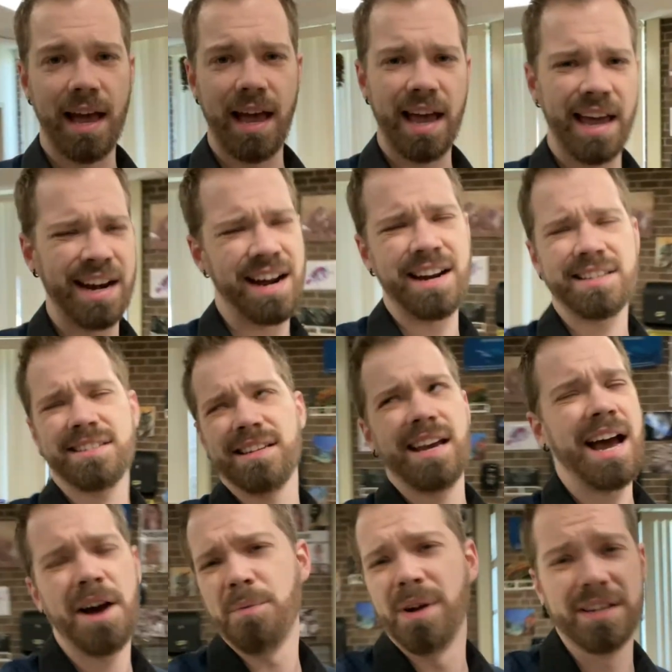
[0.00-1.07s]
And honestly,
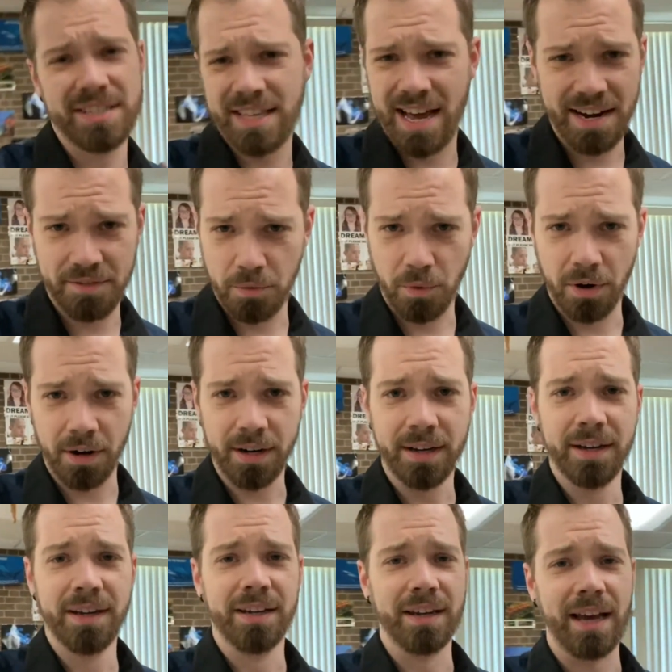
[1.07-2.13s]
how well does that even work?
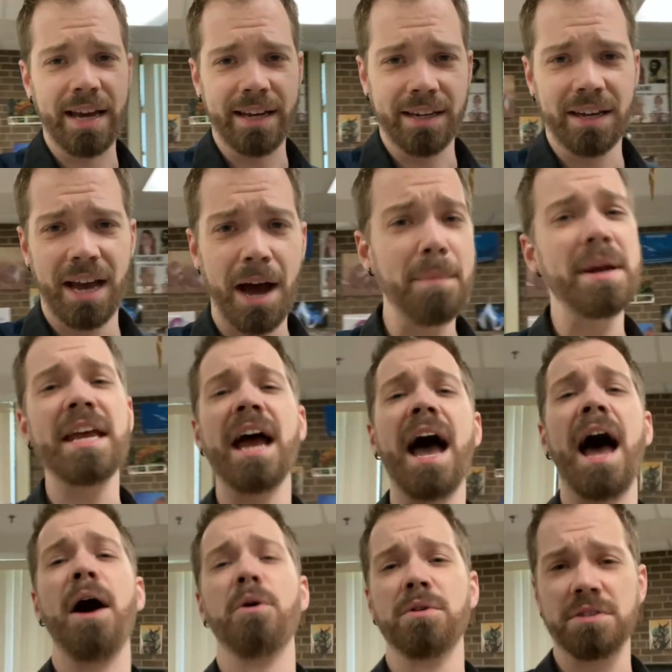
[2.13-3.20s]
Like, how many
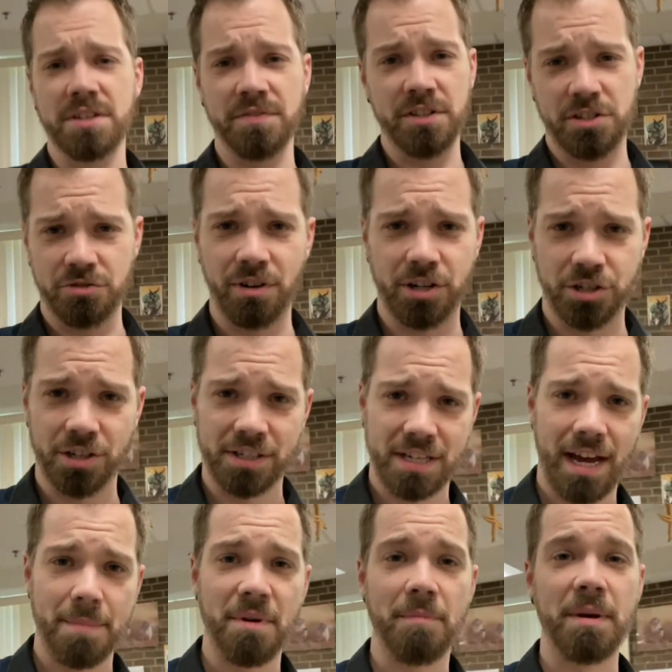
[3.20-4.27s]
hours of instructional
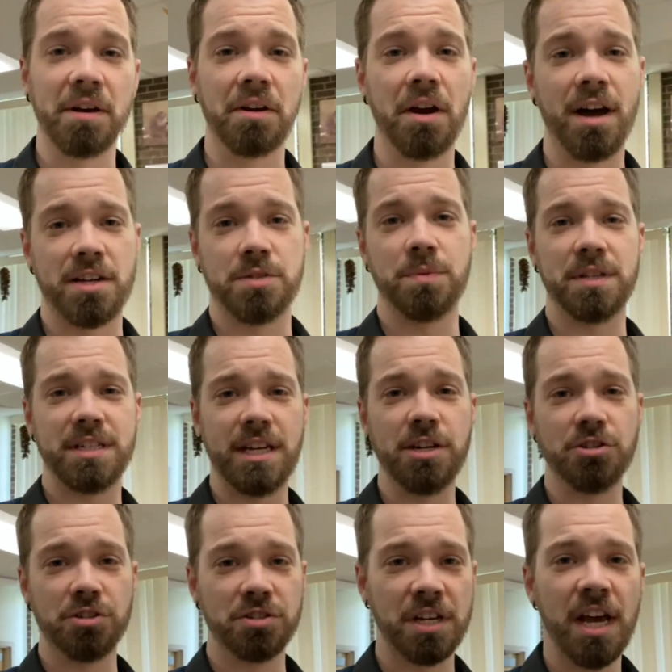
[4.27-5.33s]
time have been lost with
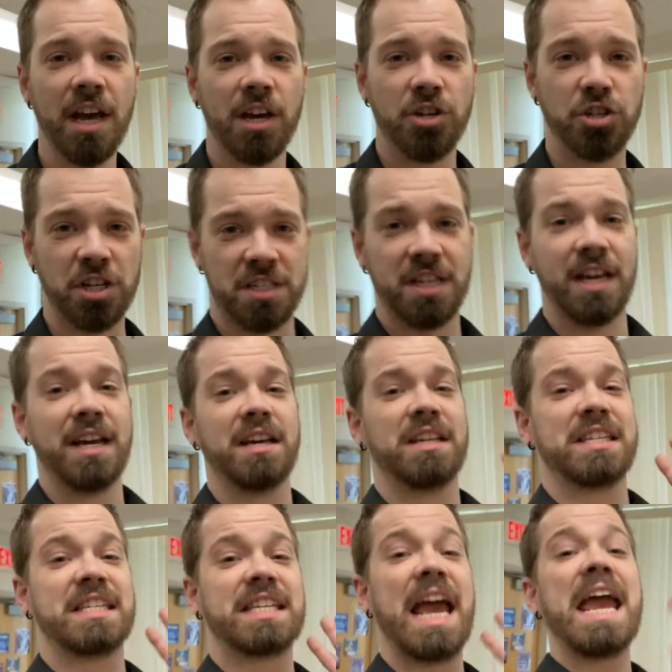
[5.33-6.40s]
teachers just
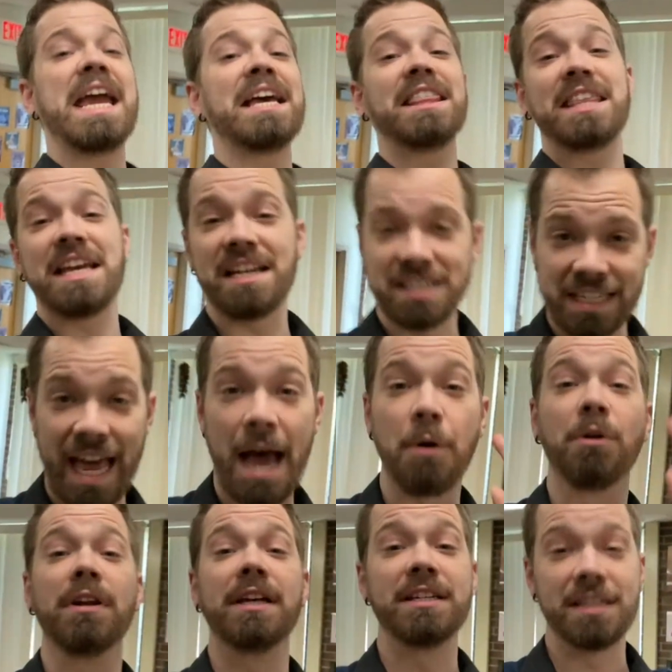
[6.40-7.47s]
saying things
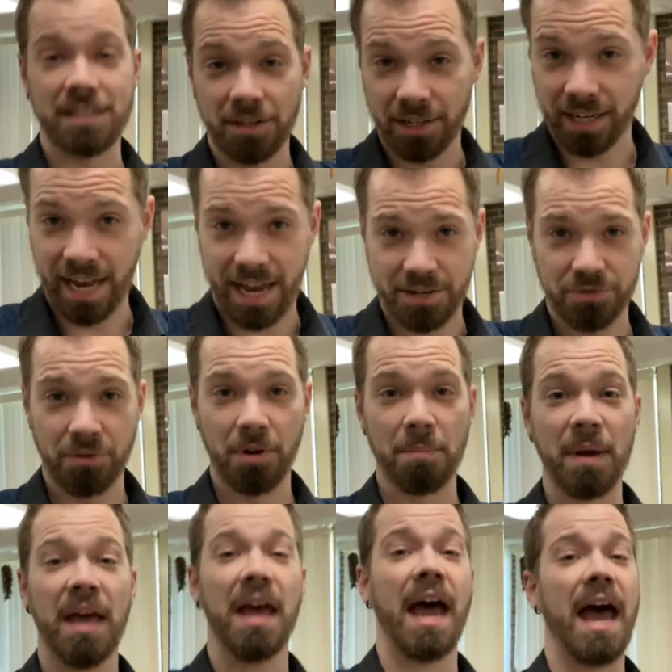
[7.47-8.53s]
loudly to their classroom
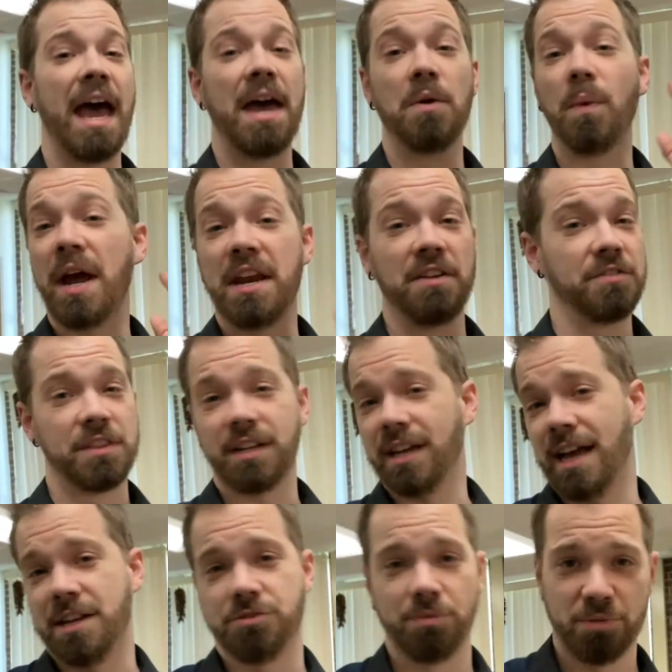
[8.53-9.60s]
and waiting for the
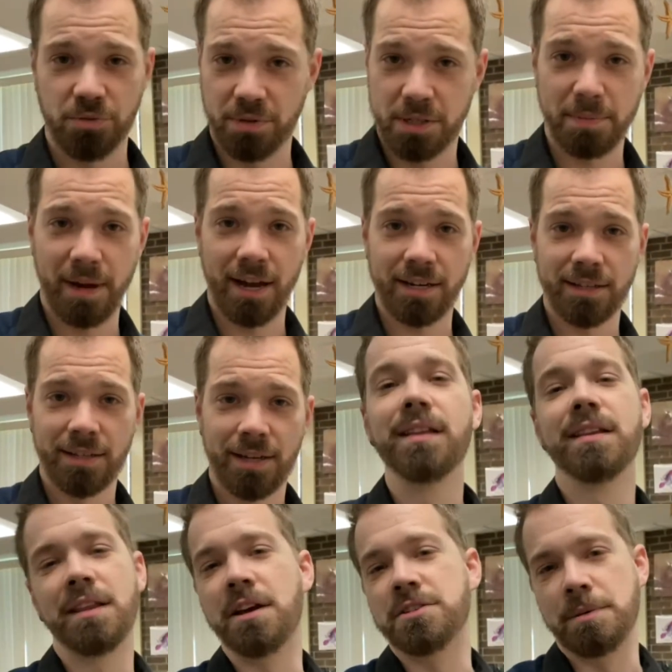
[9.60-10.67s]
classroom to respond?
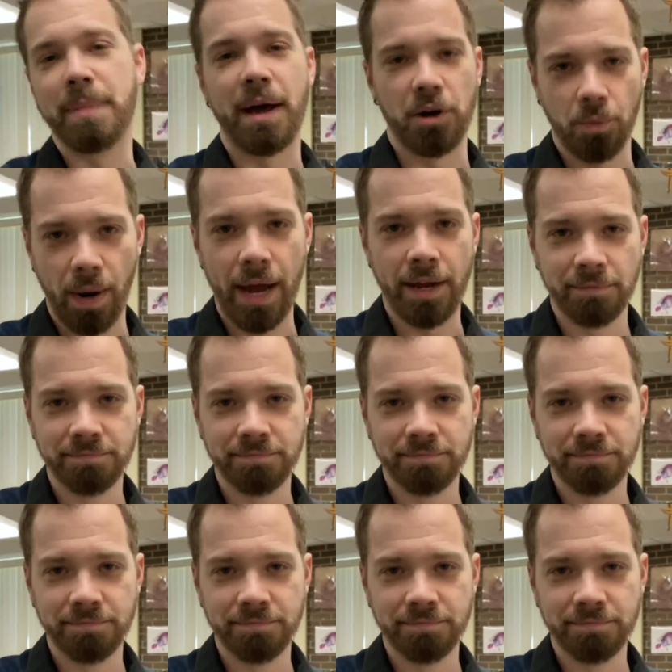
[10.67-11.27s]
There's a better way.